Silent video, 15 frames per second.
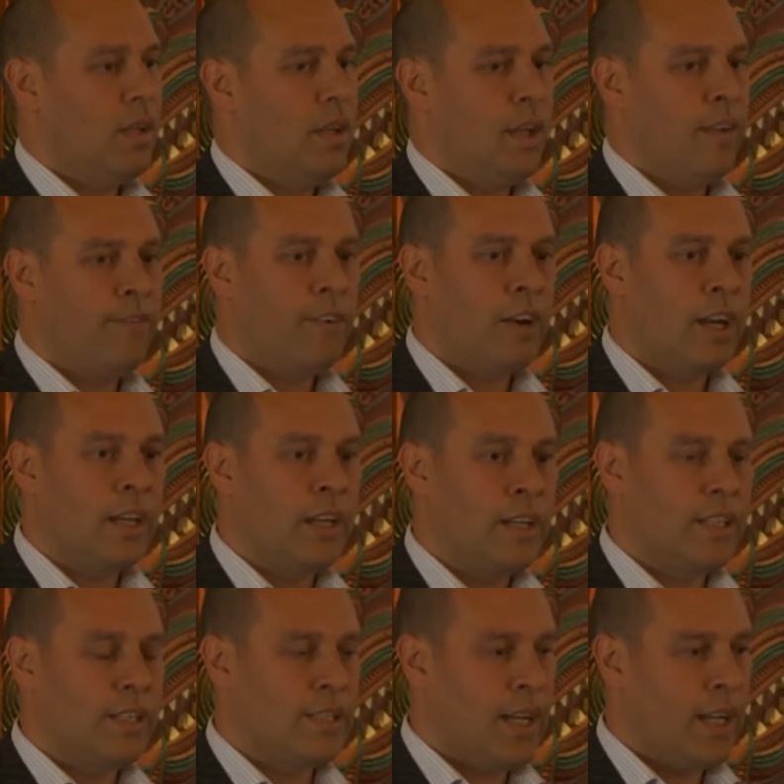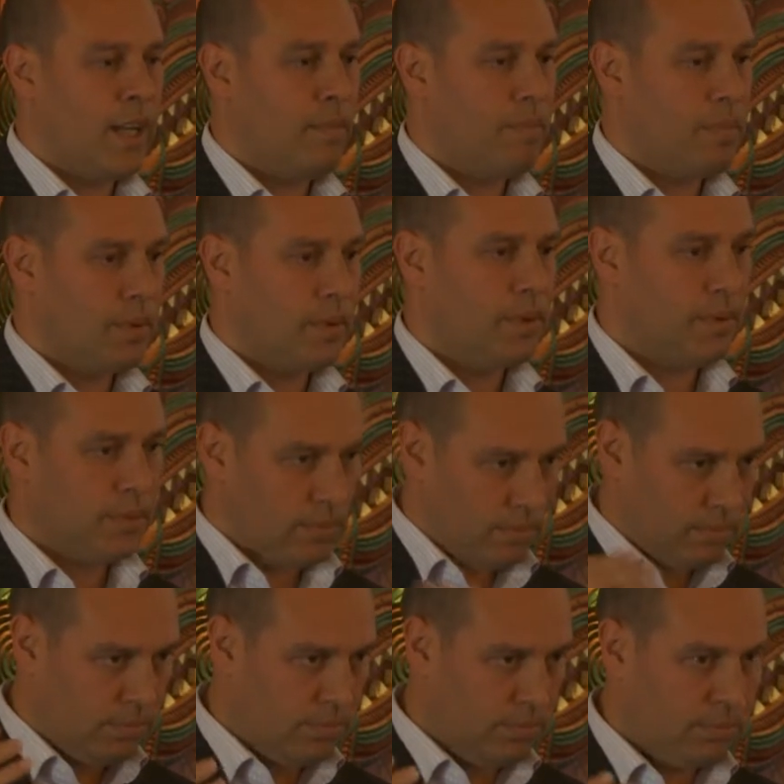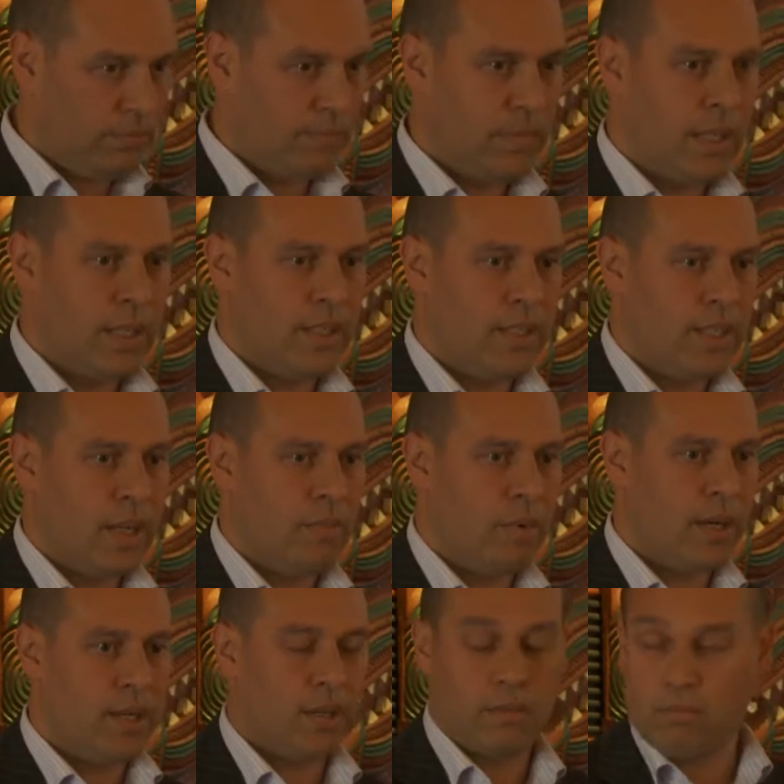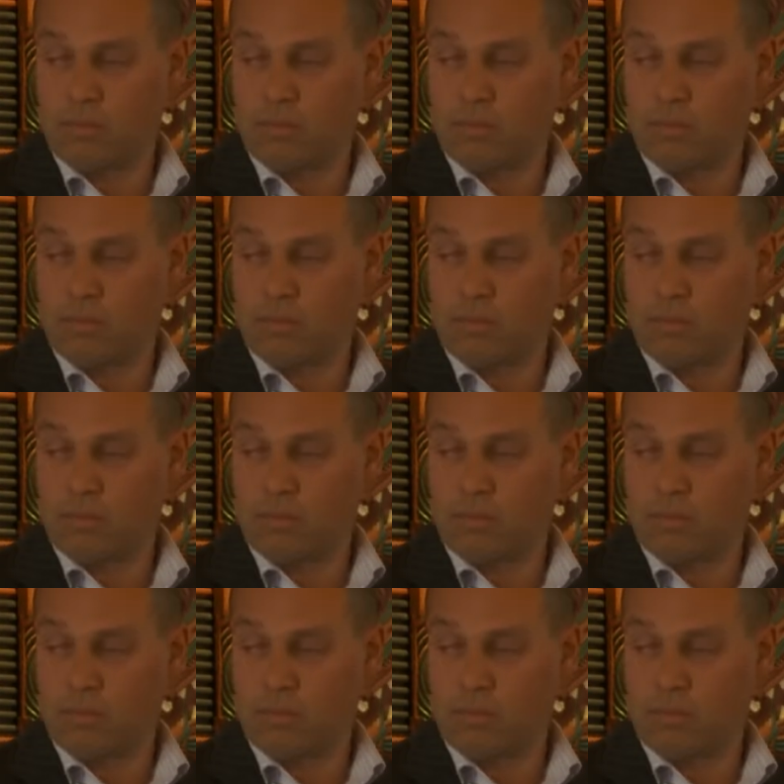And finally need to stand up and celebrate,